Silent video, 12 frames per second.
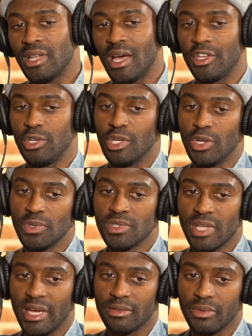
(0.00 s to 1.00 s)
Now you
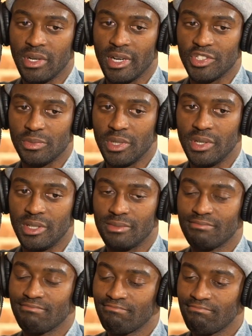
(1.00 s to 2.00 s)
lose that $300 million.
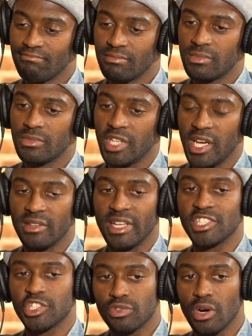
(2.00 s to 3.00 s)
Yeah,
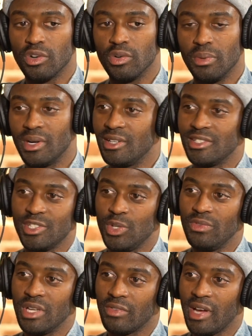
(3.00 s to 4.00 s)
that's struggle, because
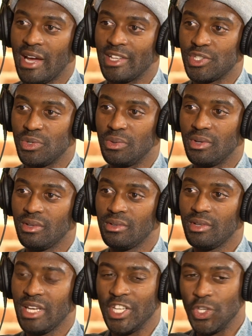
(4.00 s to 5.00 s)
you've never had to
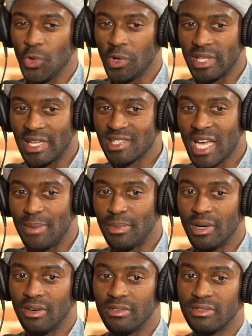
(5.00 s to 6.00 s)
endure that
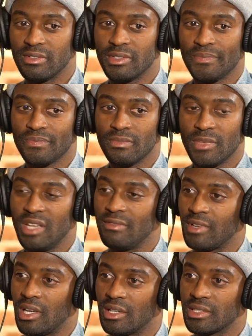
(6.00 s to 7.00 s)
type of
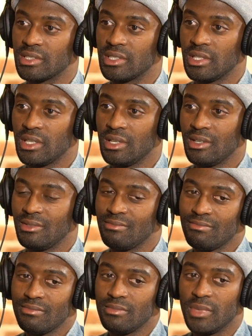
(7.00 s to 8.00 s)
influx.
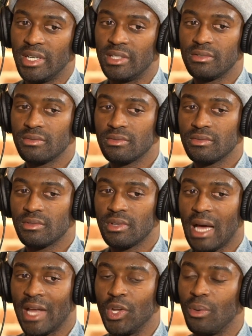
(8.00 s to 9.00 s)
But
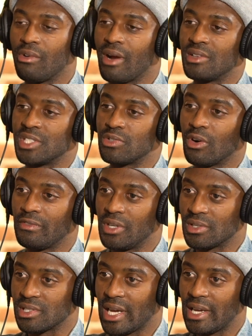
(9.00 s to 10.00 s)
I know what ground zero
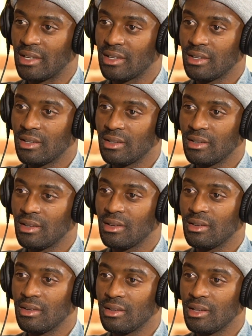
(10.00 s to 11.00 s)
feels like.
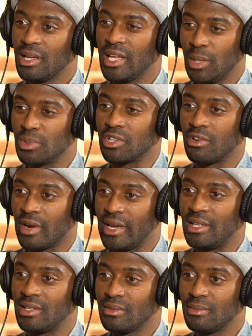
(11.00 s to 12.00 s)
And it was a
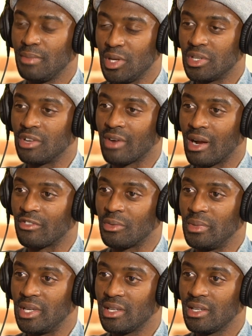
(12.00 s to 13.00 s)
great building ground
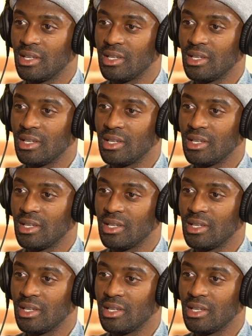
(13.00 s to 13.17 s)
for me.